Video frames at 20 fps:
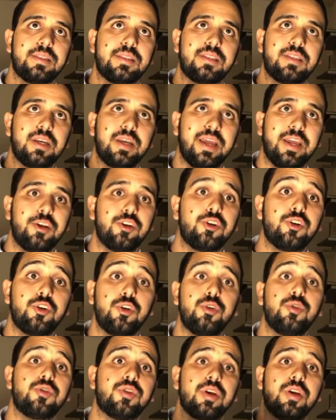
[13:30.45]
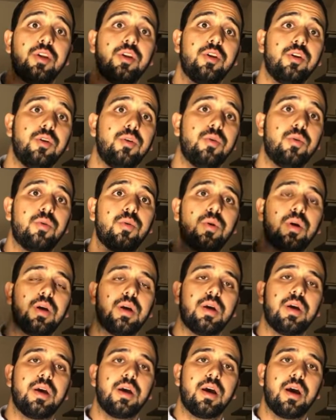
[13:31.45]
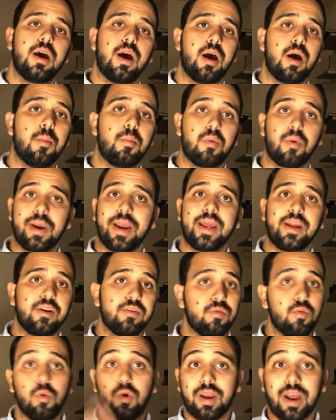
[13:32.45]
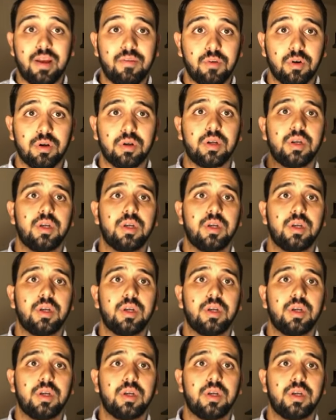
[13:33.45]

to introduce a new brand of whatever